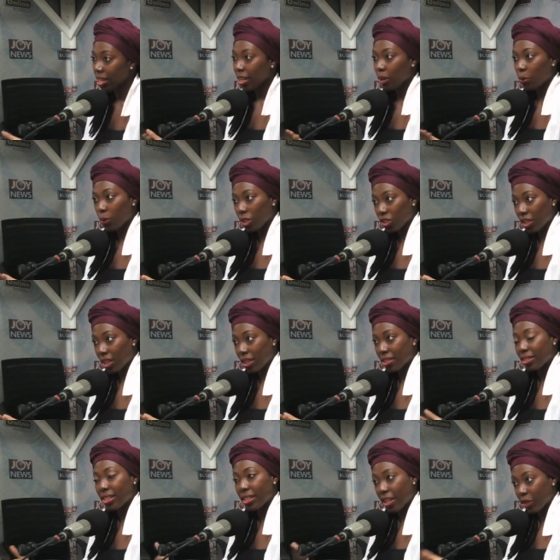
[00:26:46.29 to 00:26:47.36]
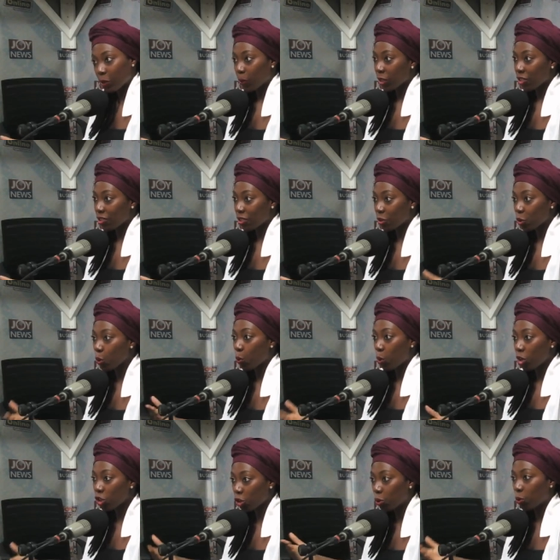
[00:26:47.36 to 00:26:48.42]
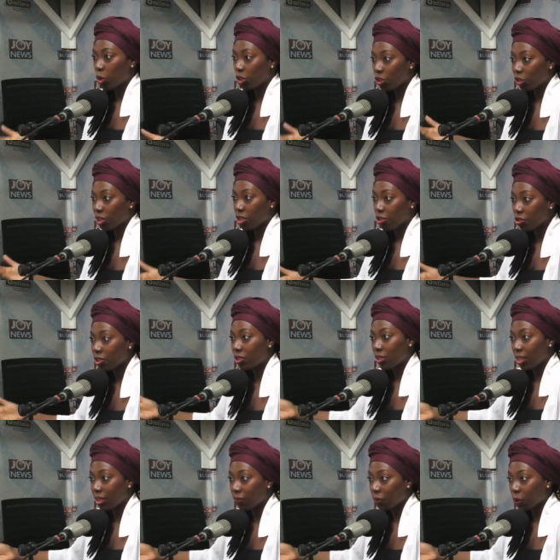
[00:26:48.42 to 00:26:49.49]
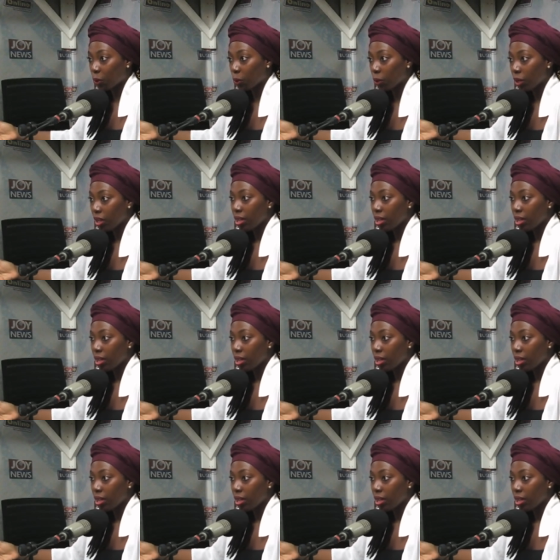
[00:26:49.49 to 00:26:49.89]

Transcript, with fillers: In which case, the next question is, so what do you want your country to give you?